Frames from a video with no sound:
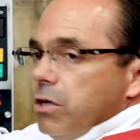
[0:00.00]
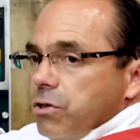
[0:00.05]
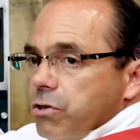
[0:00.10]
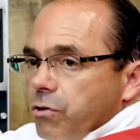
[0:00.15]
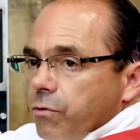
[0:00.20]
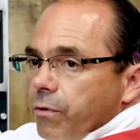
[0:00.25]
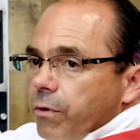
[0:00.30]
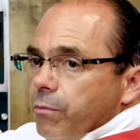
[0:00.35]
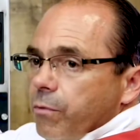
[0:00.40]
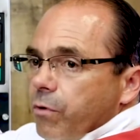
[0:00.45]

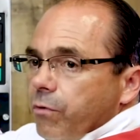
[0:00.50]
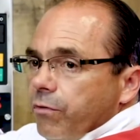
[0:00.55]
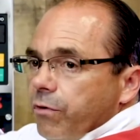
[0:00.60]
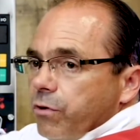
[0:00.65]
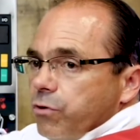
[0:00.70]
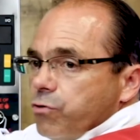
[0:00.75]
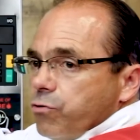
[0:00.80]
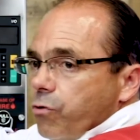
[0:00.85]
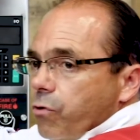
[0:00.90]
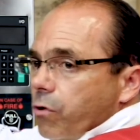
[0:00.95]
To remove
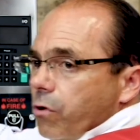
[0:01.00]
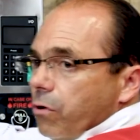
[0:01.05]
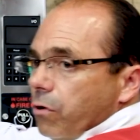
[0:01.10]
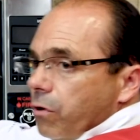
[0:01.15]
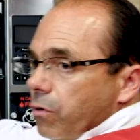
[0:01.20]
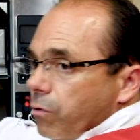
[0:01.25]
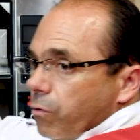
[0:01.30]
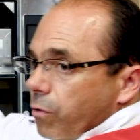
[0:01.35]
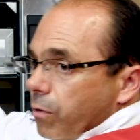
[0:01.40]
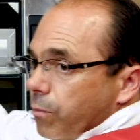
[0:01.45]
the drawer,
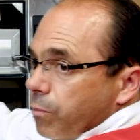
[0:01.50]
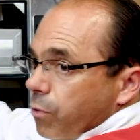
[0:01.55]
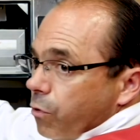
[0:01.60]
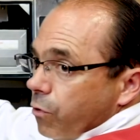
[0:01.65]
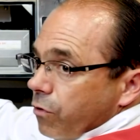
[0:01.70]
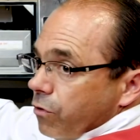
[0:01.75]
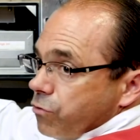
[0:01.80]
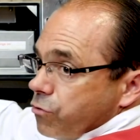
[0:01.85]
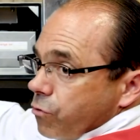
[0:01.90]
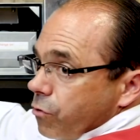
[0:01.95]
we pull
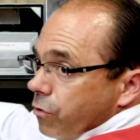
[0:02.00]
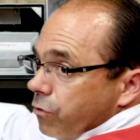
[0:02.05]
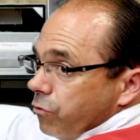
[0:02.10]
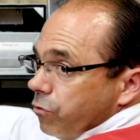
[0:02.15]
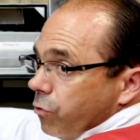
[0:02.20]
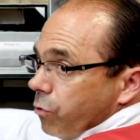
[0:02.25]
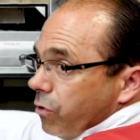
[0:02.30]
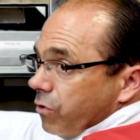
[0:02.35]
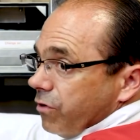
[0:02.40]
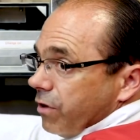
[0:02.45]
the drawer
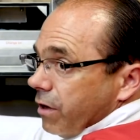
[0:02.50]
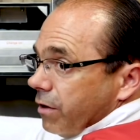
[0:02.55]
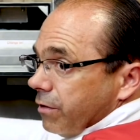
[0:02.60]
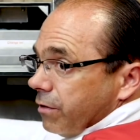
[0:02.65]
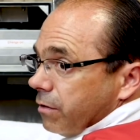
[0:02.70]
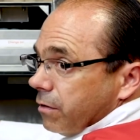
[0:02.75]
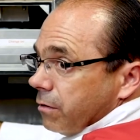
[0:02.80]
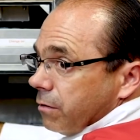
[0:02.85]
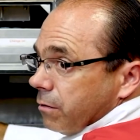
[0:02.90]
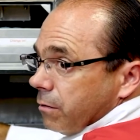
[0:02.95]
towards us
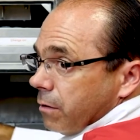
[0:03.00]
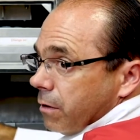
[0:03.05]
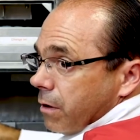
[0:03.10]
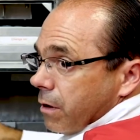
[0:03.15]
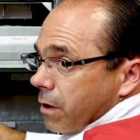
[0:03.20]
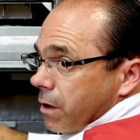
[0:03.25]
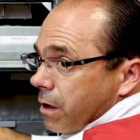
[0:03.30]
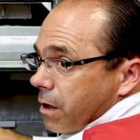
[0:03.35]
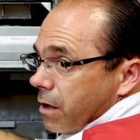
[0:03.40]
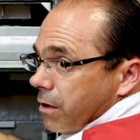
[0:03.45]

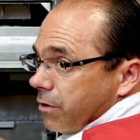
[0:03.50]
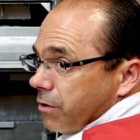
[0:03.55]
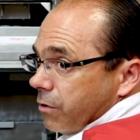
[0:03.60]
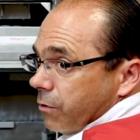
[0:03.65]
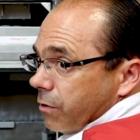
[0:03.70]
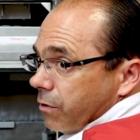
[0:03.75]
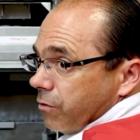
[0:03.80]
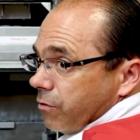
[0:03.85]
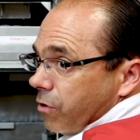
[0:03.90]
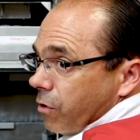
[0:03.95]

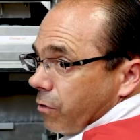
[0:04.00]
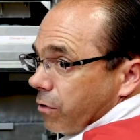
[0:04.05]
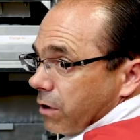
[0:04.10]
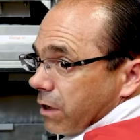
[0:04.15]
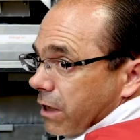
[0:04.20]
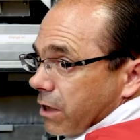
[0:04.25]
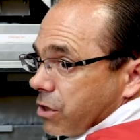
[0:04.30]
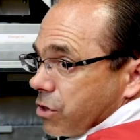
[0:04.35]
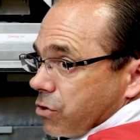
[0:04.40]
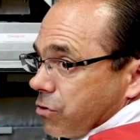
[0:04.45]
until it
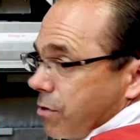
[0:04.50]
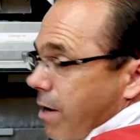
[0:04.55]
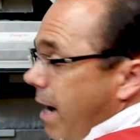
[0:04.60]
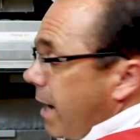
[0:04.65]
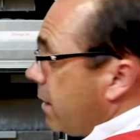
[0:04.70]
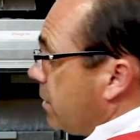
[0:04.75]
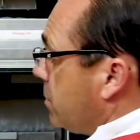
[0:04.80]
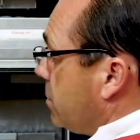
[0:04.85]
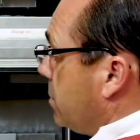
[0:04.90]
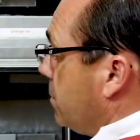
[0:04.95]
totally
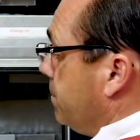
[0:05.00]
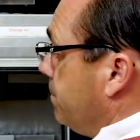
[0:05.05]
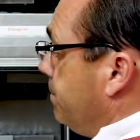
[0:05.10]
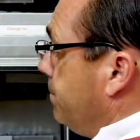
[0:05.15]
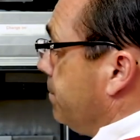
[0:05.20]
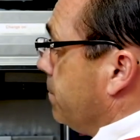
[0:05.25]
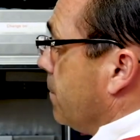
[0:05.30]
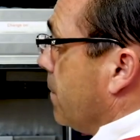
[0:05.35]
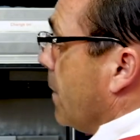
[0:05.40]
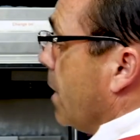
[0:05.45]
extracts,
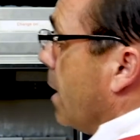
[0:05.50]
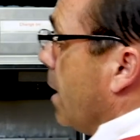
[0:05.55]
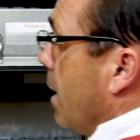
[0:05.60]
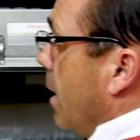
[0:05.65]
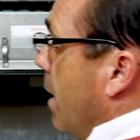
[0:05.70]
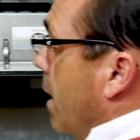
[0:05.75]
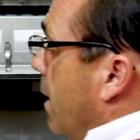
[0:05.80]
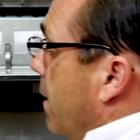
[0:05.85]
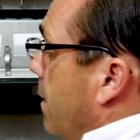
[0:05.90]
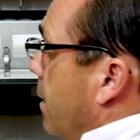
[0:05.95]

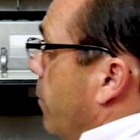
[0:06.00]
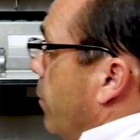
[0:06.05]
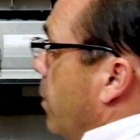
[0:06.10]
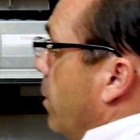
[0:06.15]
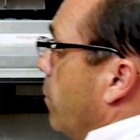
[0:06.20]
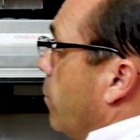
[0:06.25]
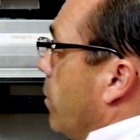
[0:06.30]
and then we